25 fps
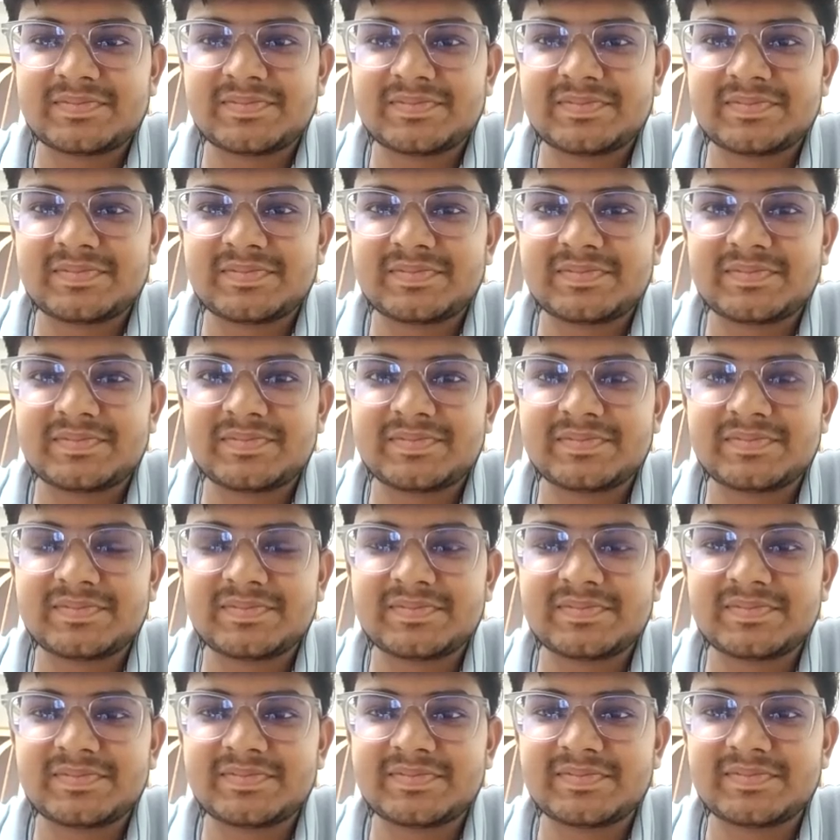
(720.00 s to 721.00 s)

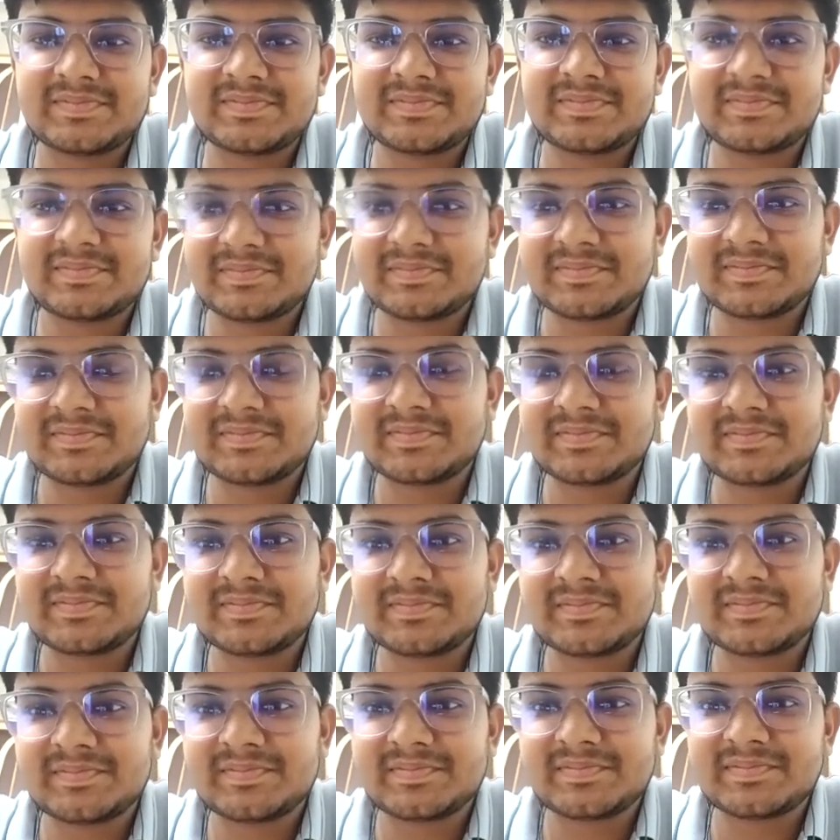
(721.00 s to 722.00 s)

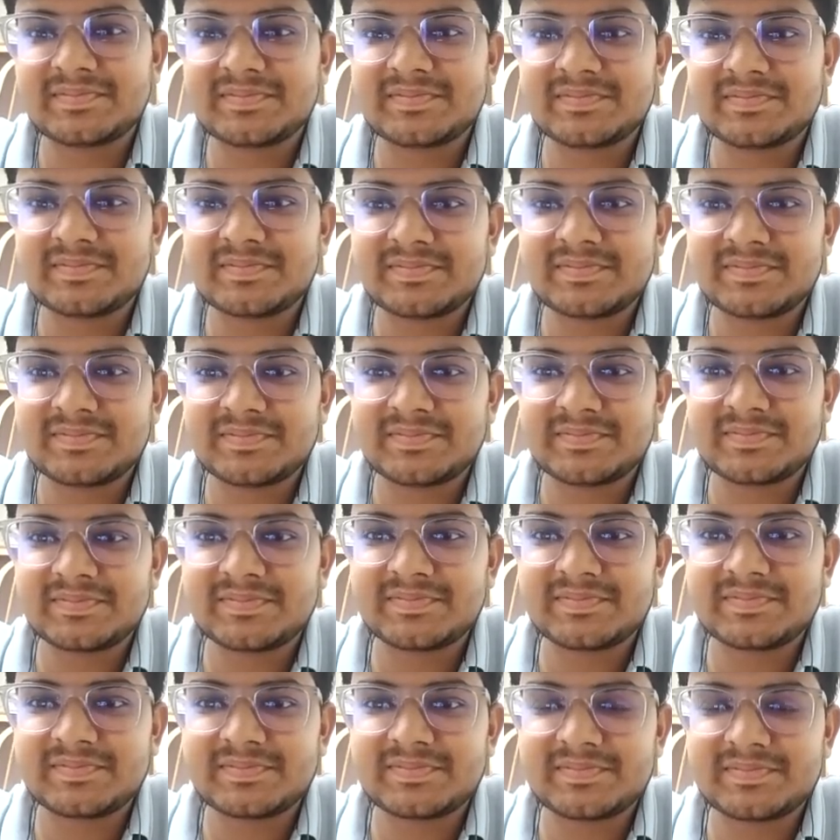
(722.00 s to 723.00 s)

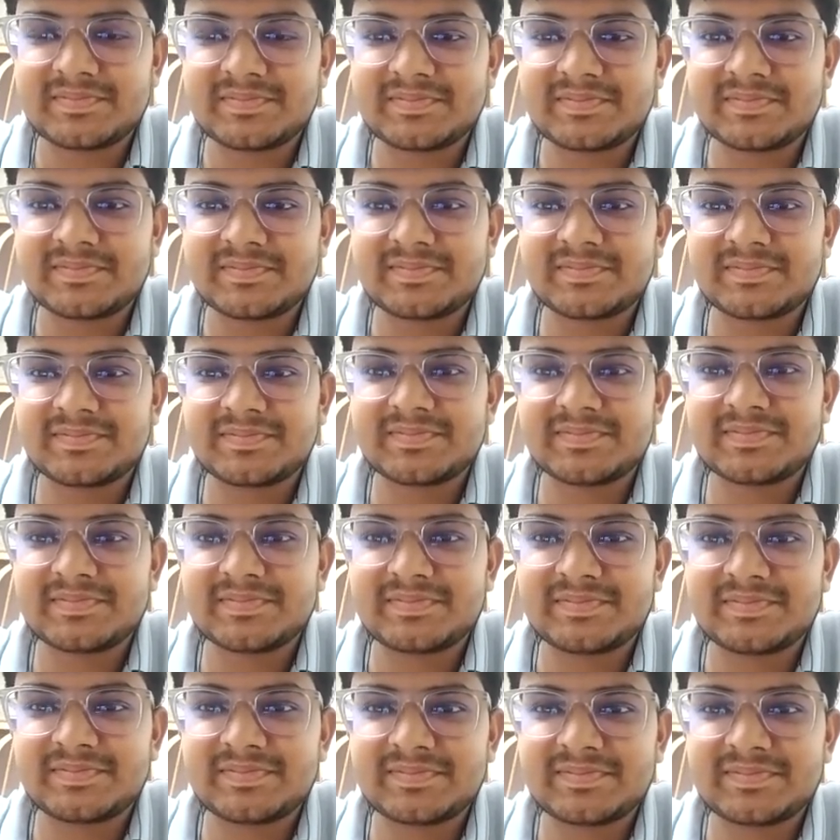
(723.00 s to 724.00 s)

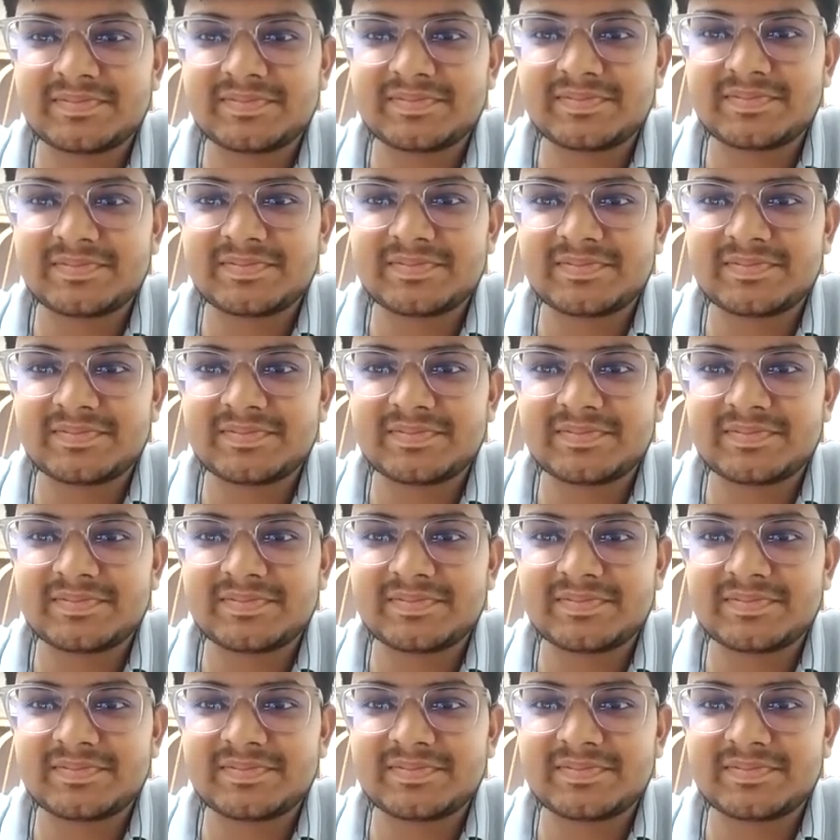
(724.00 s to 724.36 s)
(not speaking)